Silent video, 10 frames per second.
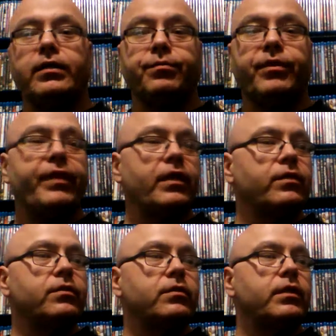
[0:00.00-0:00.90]
This movie
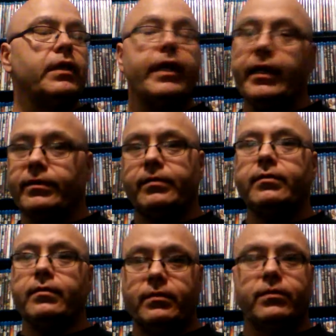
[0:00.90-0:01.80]

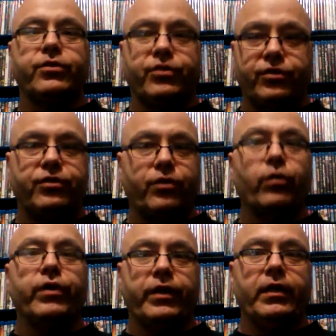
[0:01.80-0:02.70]
it's
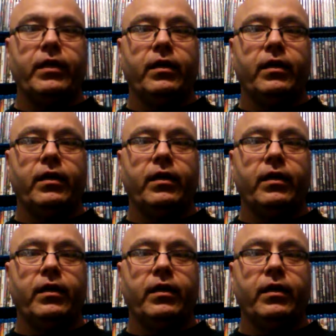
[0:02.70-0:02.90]
so good.